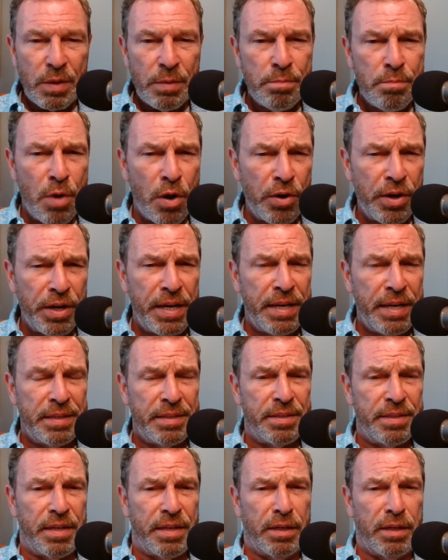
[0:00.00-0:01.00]
marketing
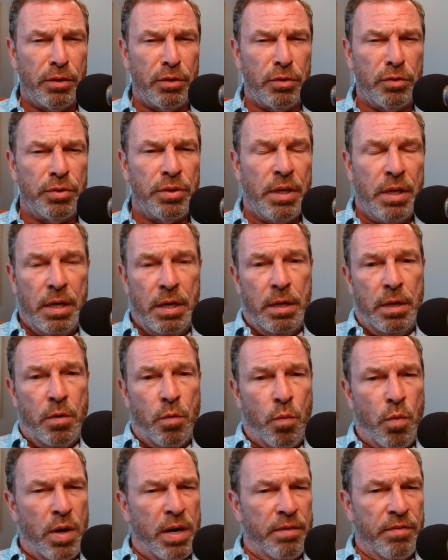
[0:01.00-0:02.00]
and sales,
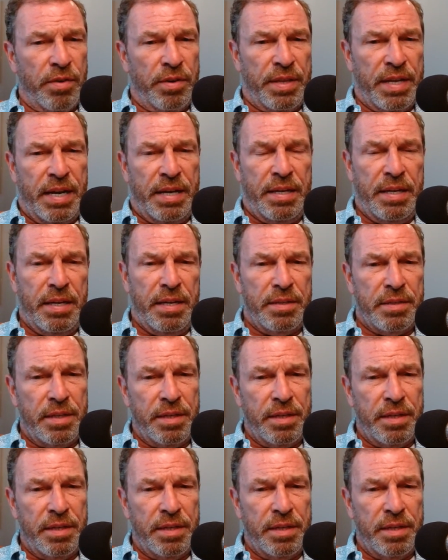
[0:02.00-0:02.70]
whatever that is.